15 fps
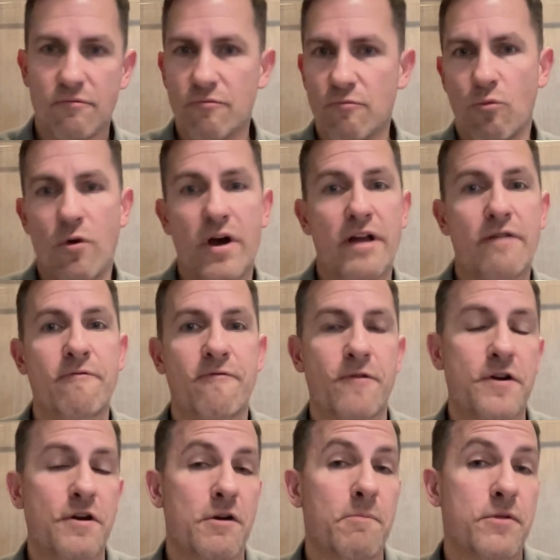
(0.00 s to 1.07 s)
one, for
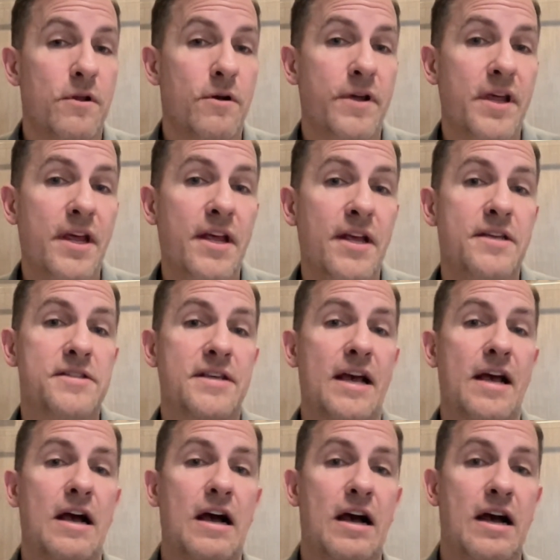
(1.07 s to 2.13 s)
your employees,
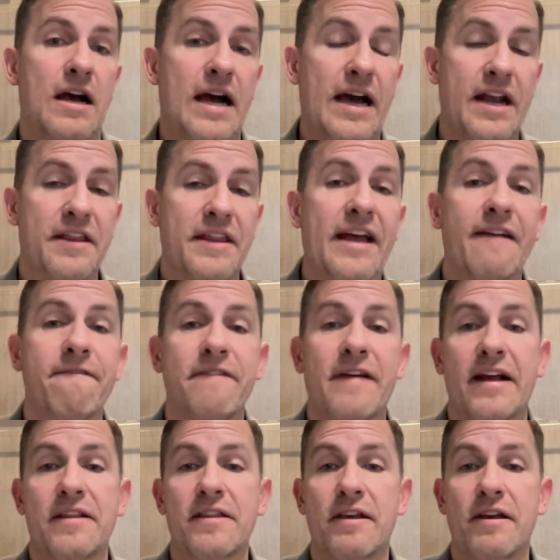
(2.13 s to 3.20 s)
how did that
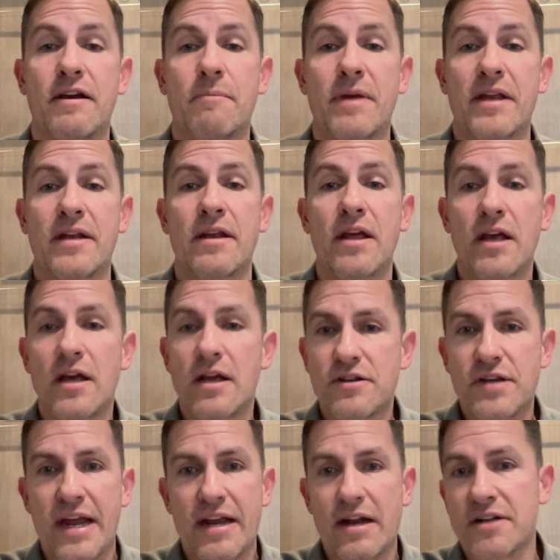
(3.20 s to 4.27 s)
affect them? And
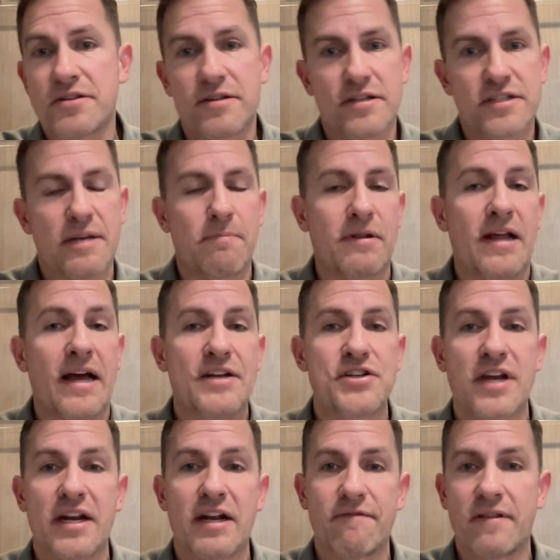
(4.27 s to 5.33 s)
also the supply
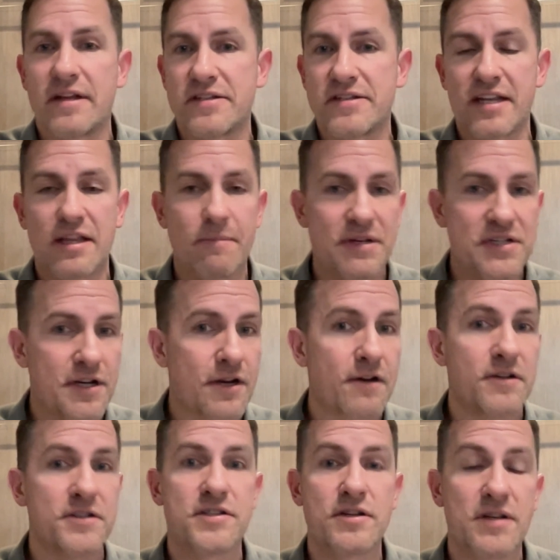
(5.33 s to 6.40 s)
chain of, let's say, the
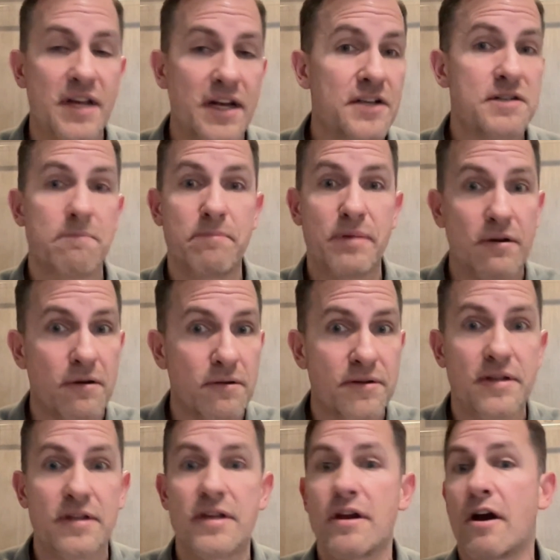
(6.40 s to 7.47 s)
materials you needed to
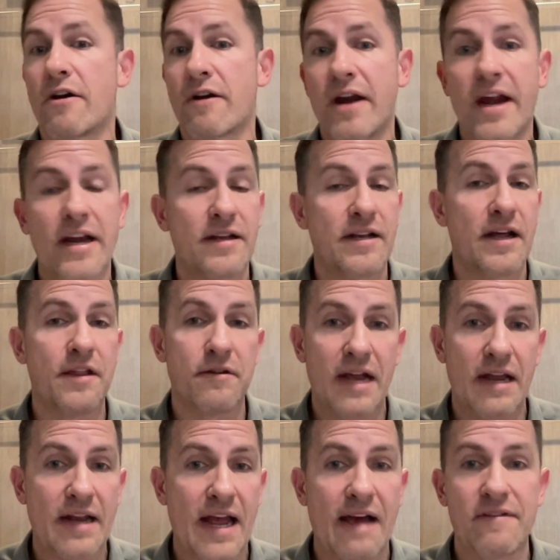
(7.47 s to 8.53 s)
build the R8
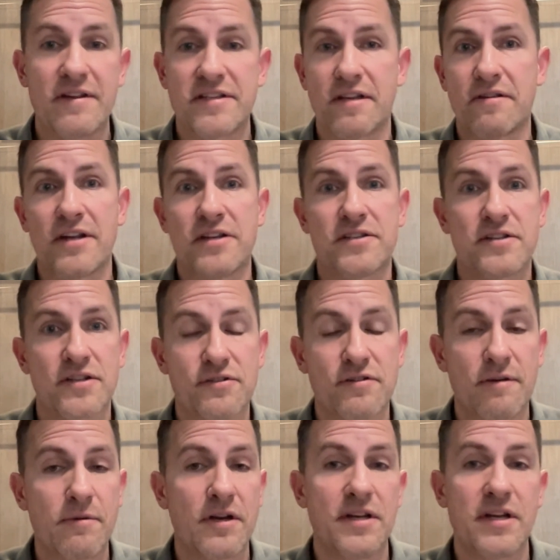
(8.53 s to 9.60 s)
and have these other things
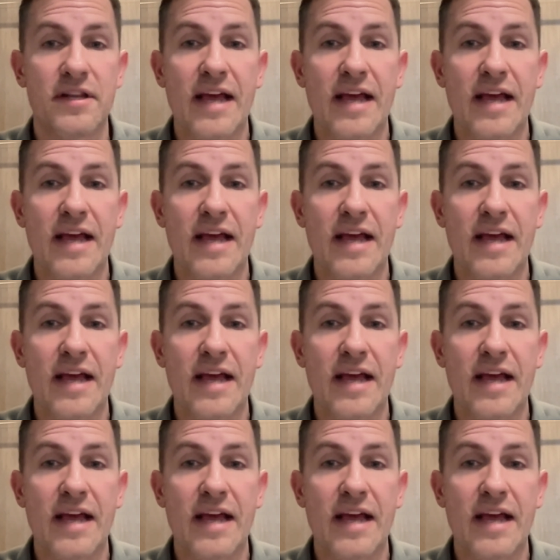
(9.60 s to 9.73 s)
distributed.